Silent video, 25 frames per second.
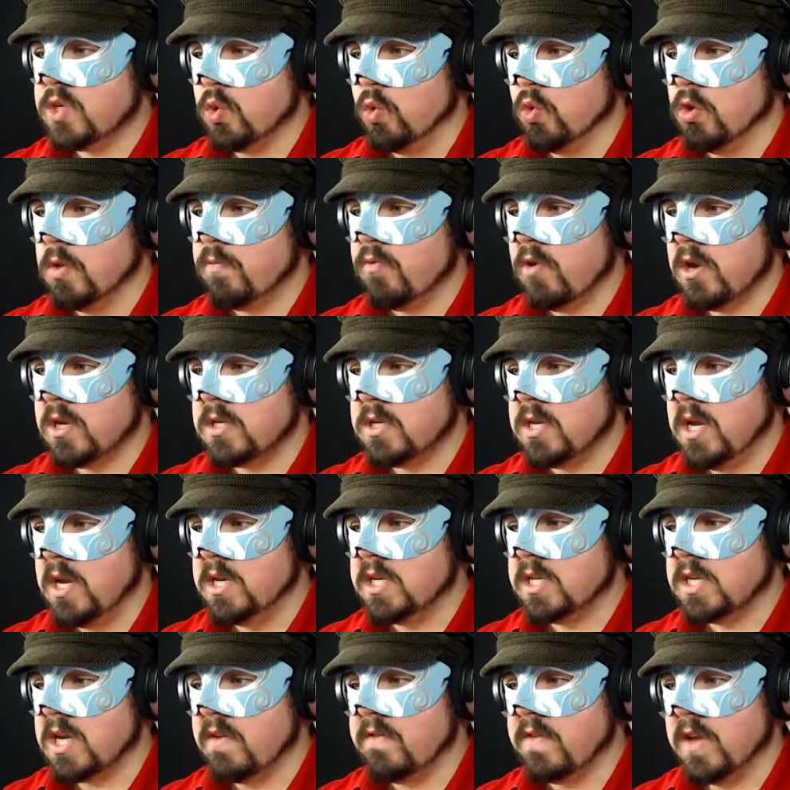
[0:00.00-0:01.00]
all the prestige
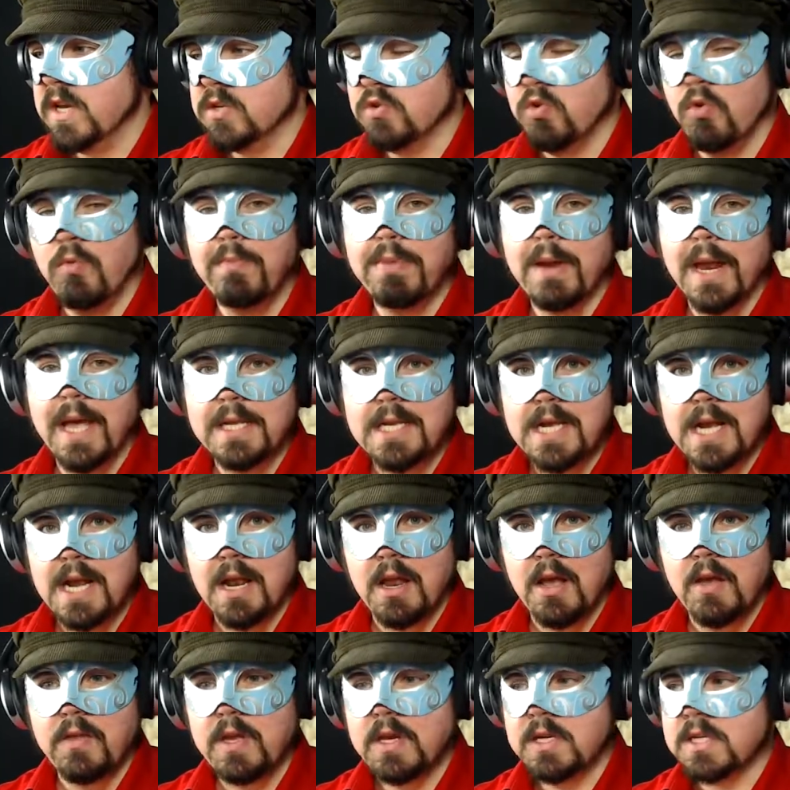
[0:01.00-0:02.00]
stuff is all bloody
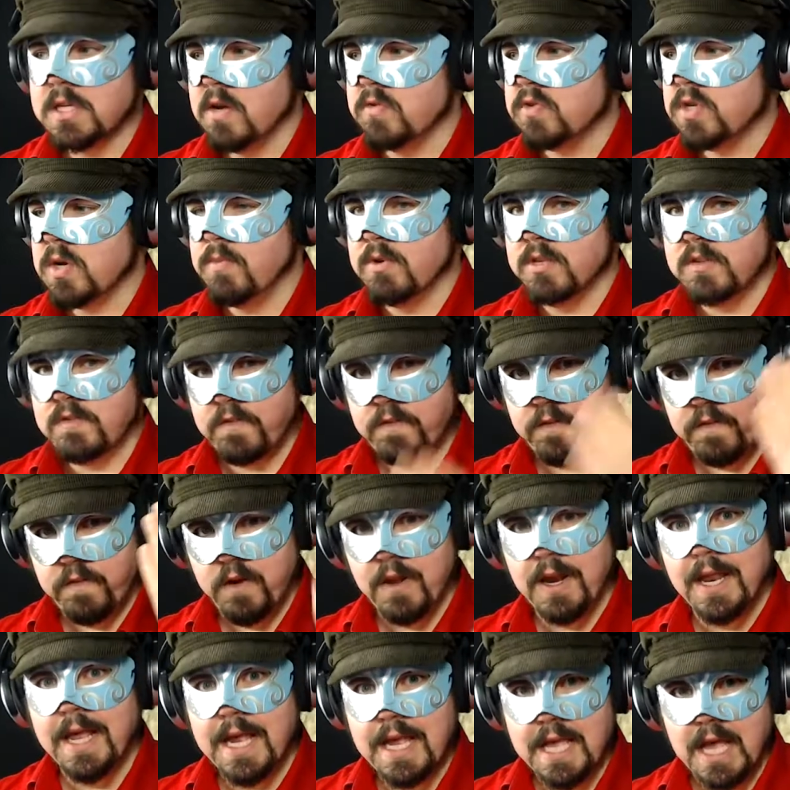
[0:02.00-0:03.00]
clothing, so if someone's
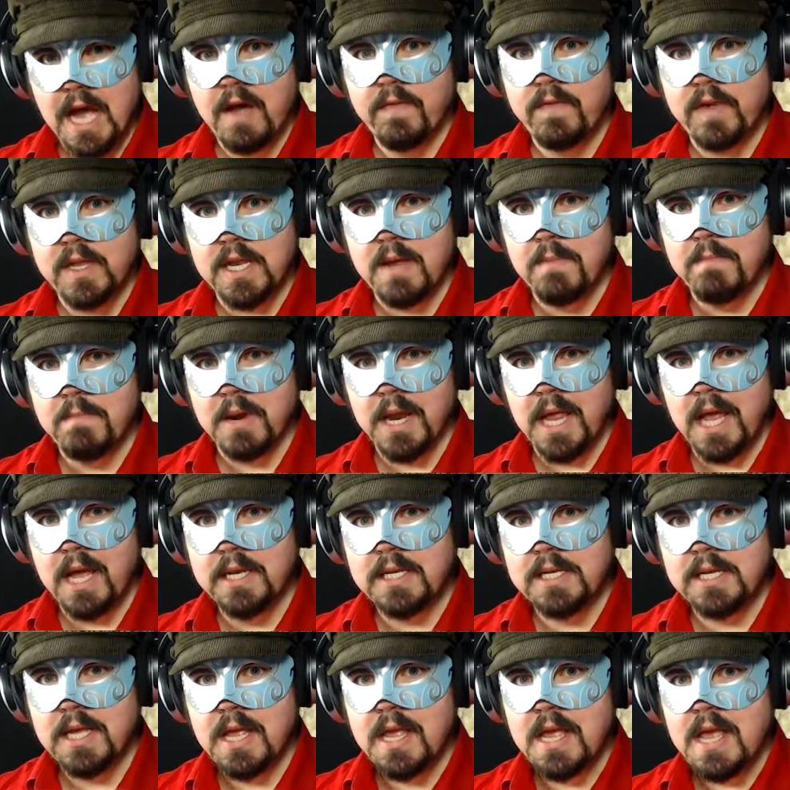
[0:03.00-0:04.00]
fully covered in
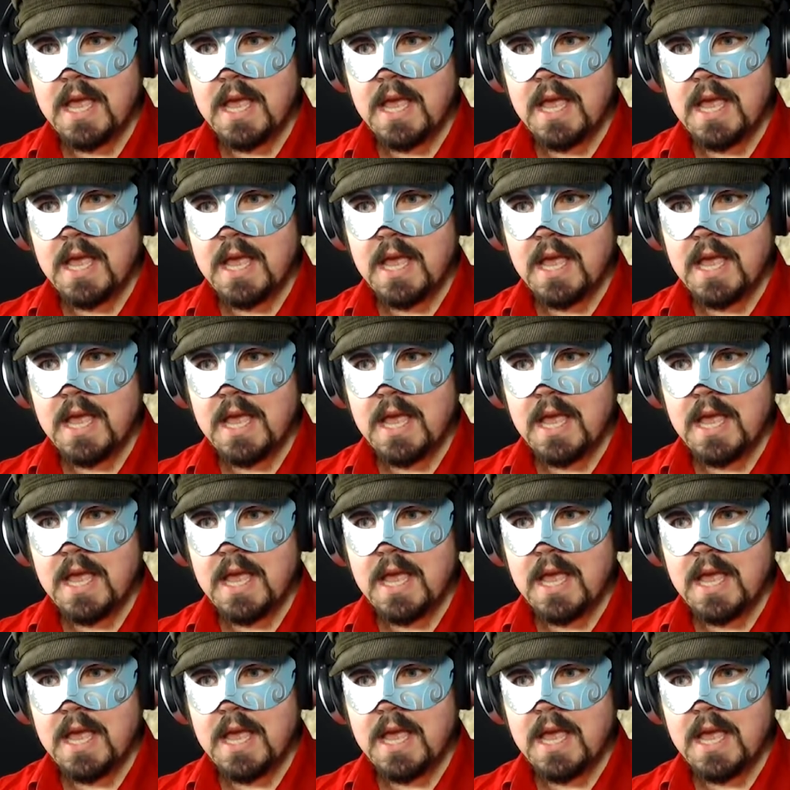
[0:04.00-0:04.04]
blood,